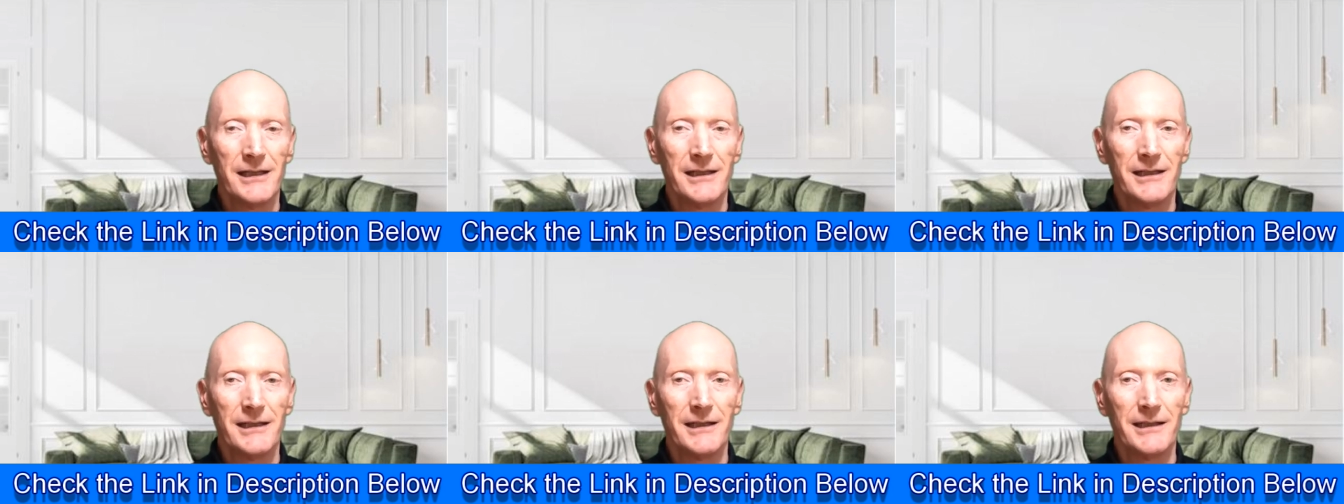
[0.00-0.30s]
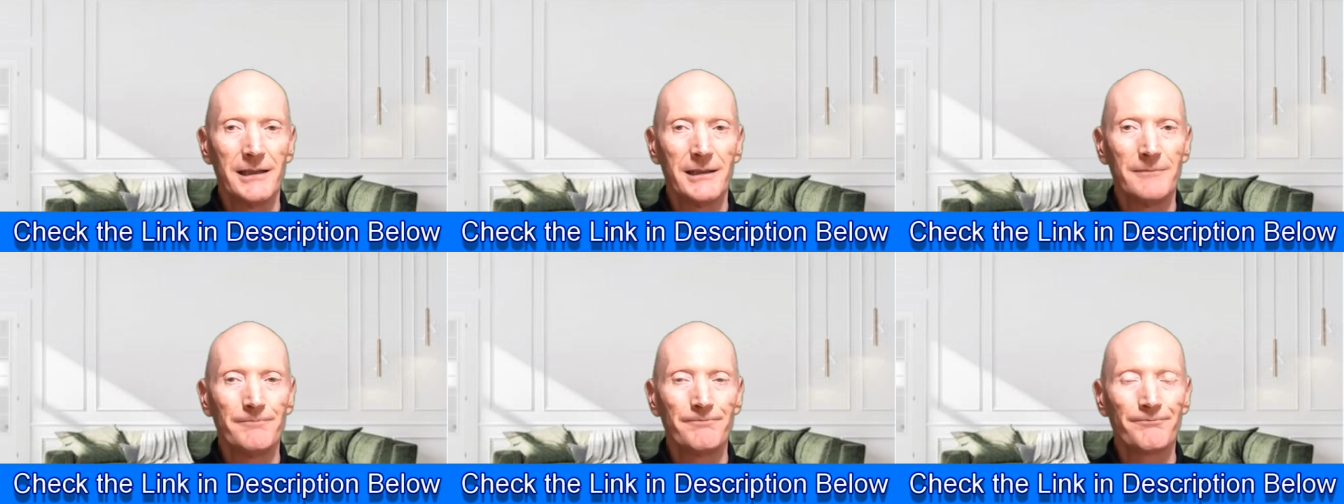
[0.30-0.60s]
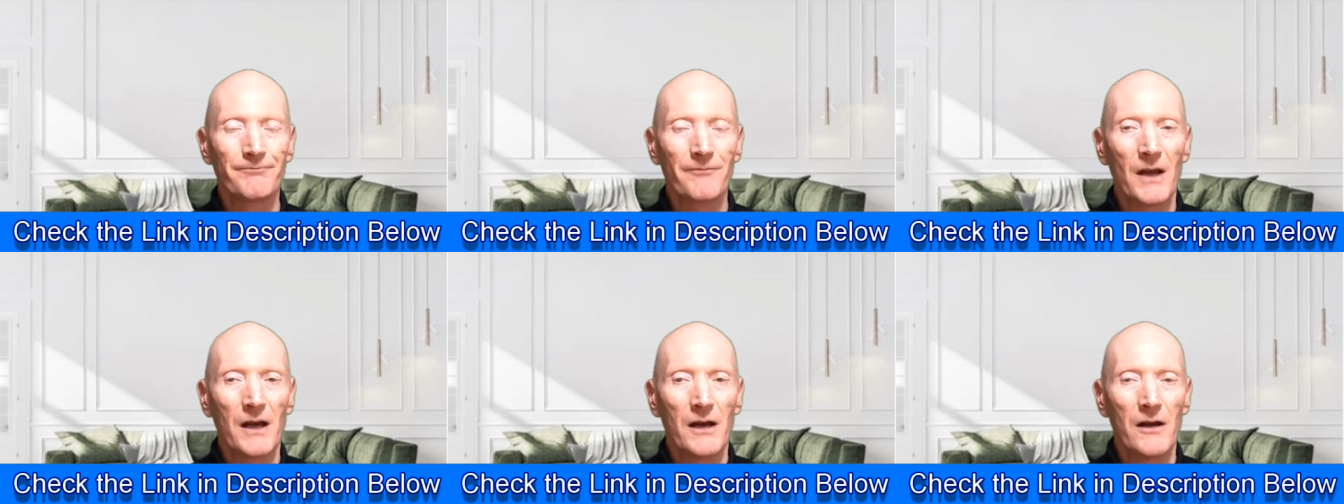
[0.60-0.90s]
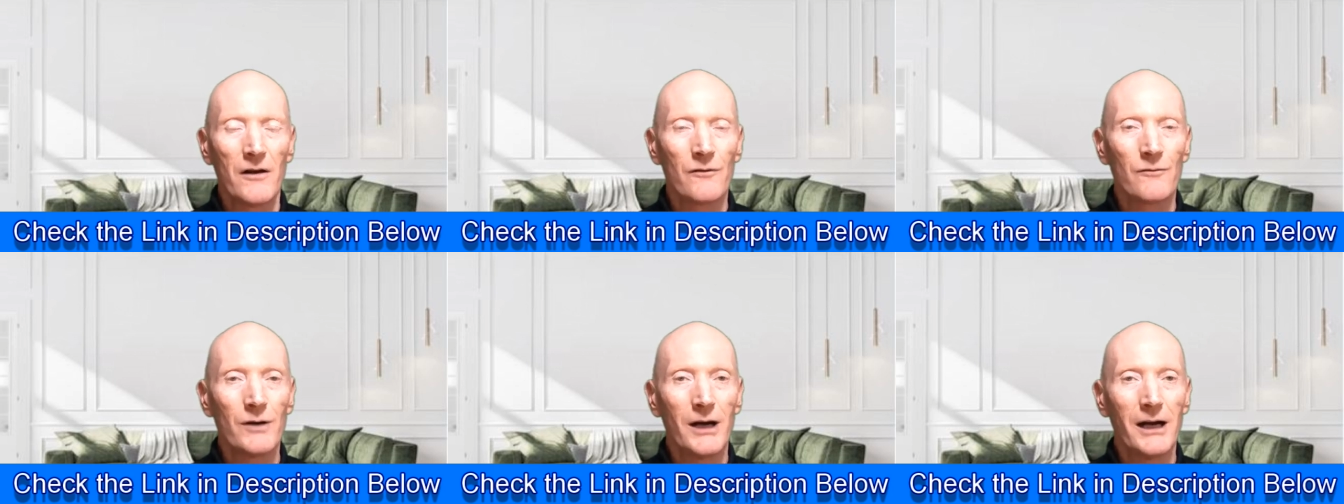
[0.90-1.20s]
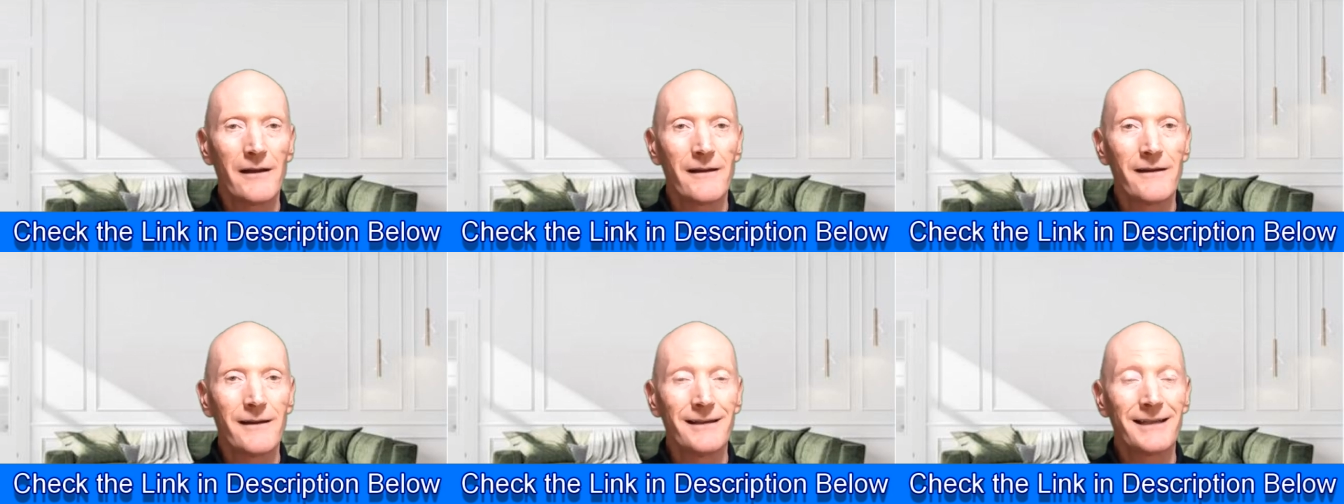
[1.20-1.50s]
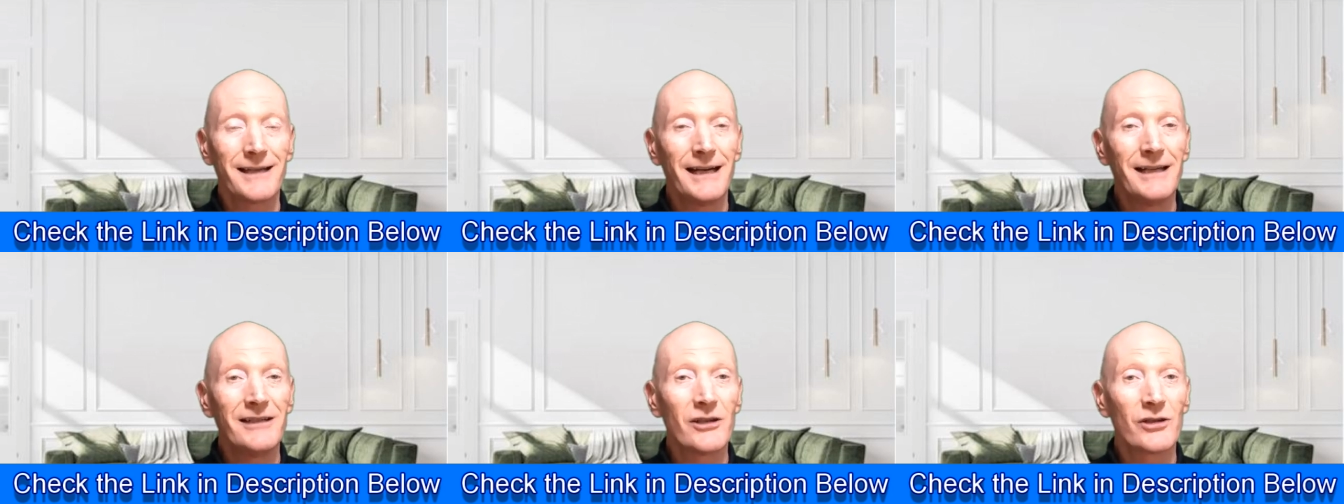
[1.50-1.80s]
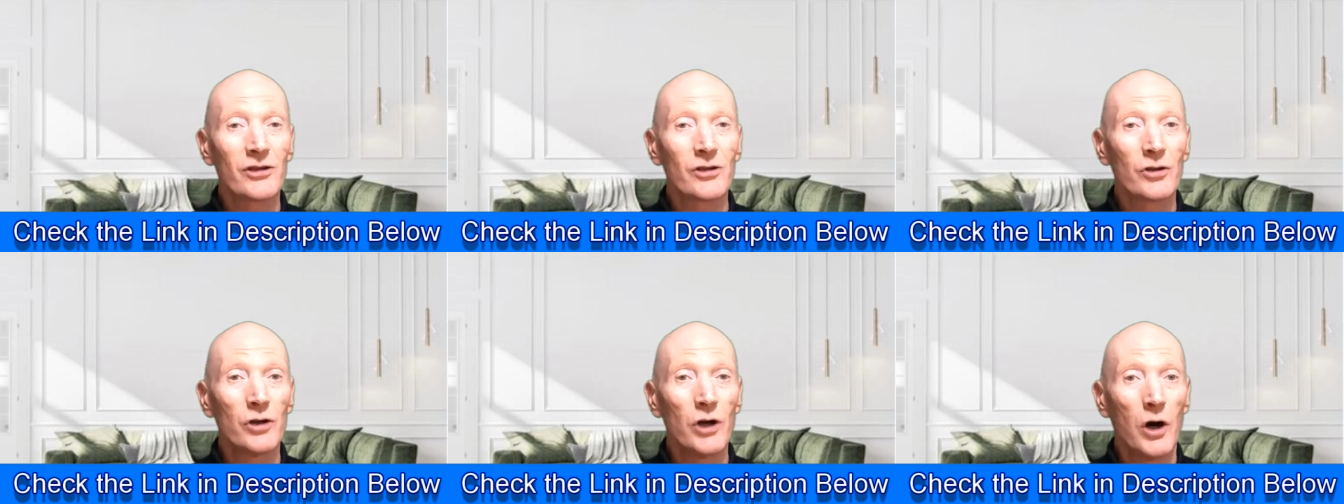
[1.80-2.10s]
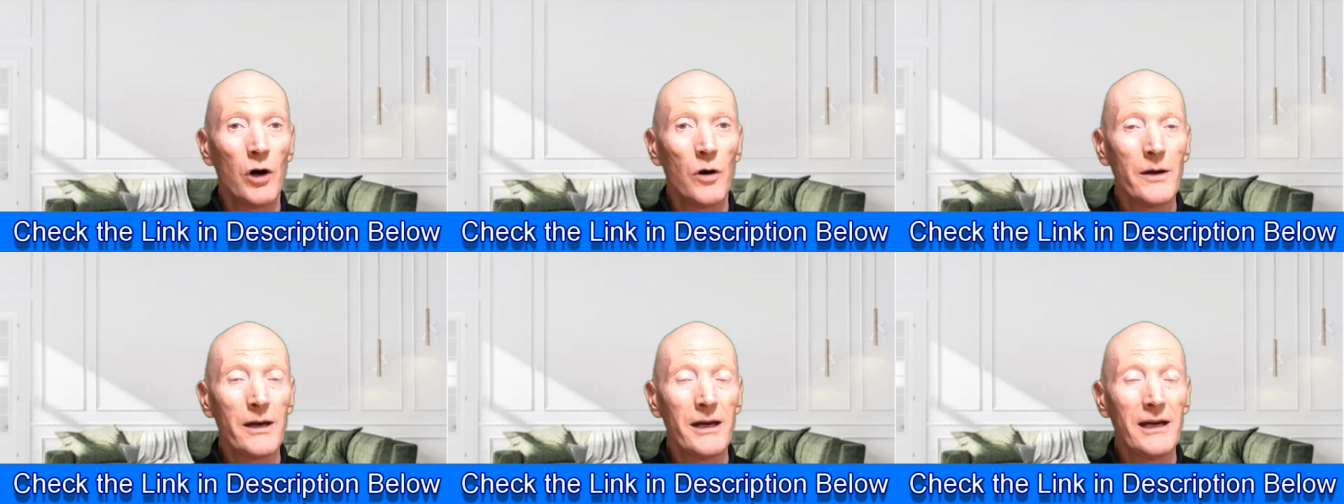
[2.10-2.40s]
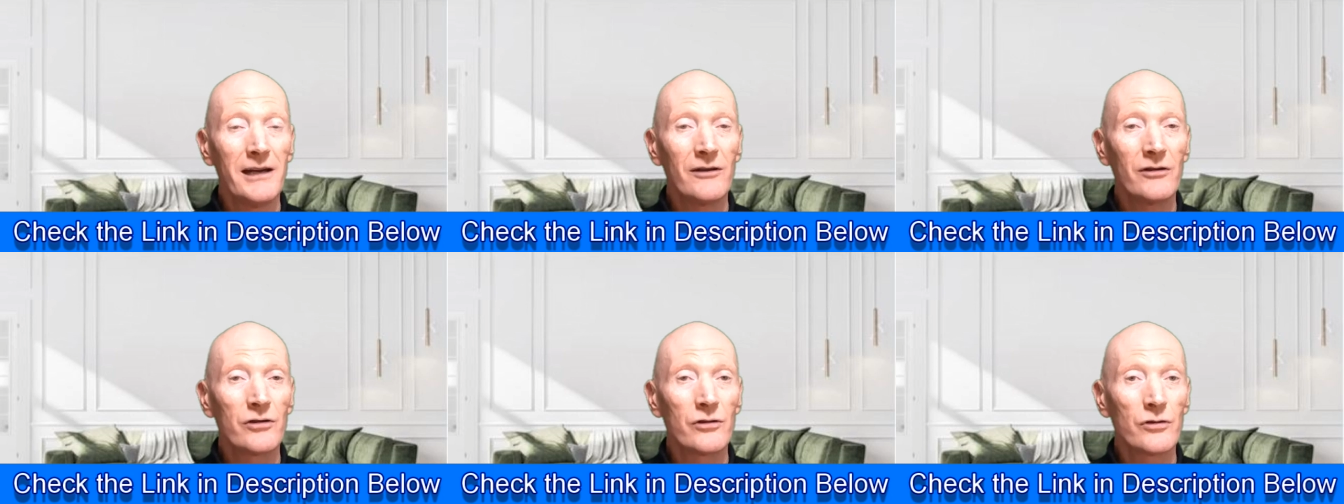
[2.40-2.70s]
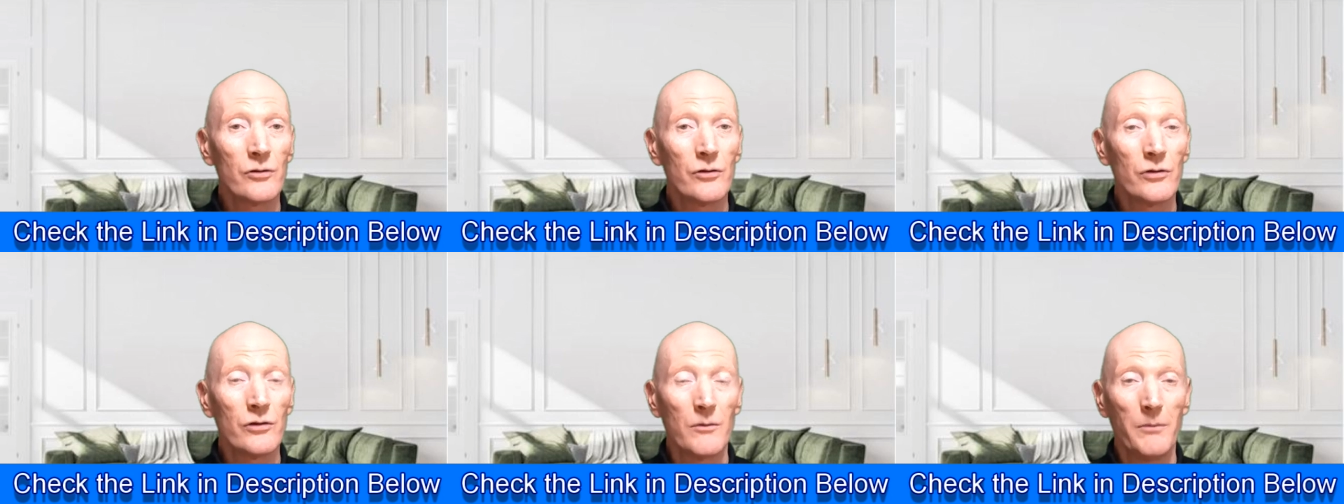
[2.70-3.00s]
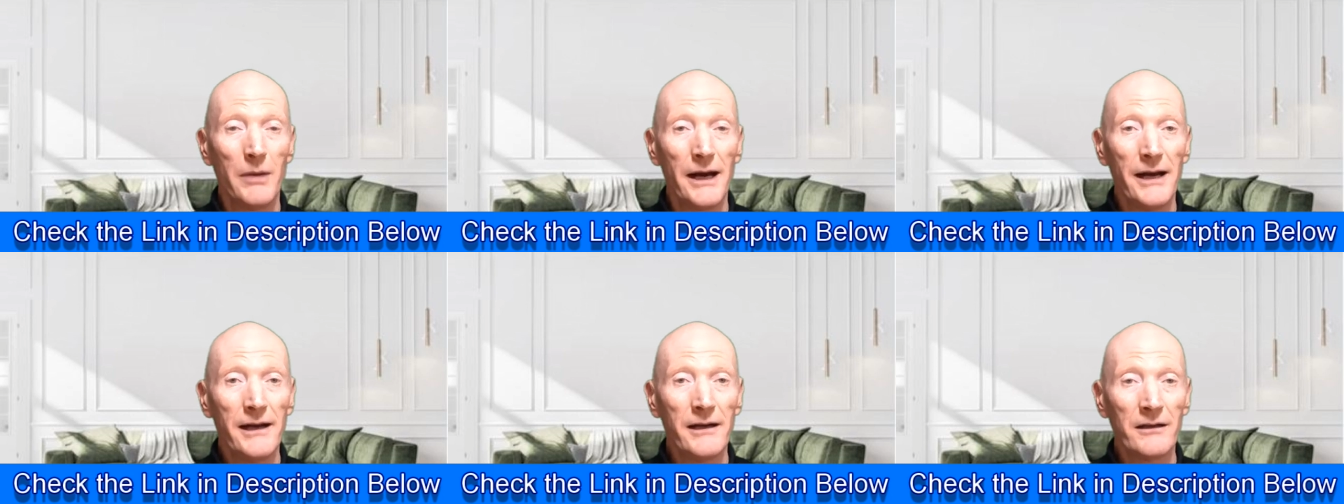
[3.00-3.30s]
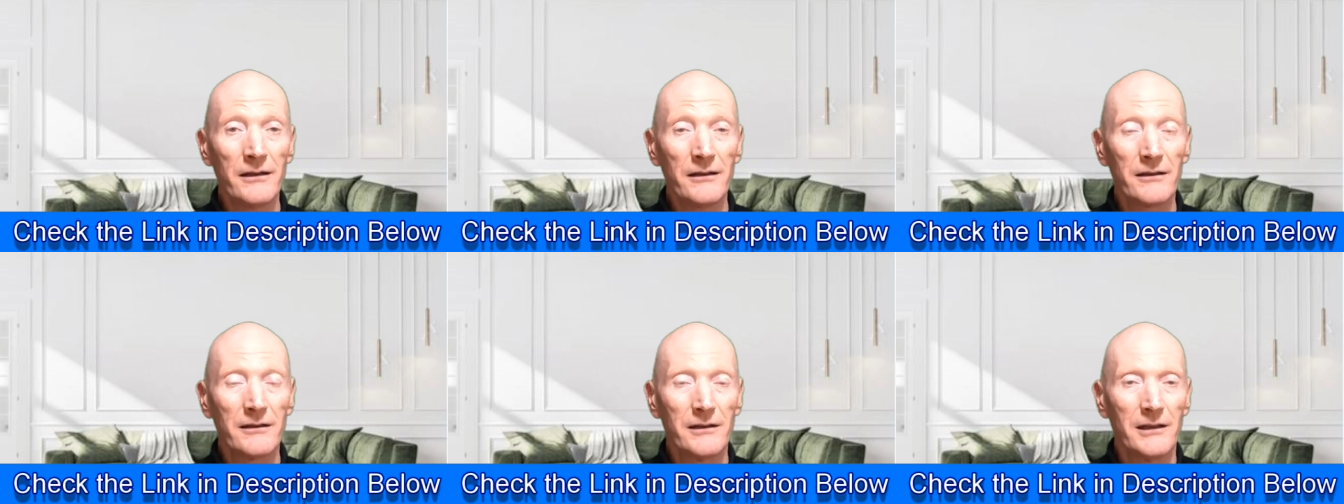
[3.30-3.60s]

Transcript: rather than say just going to your bank,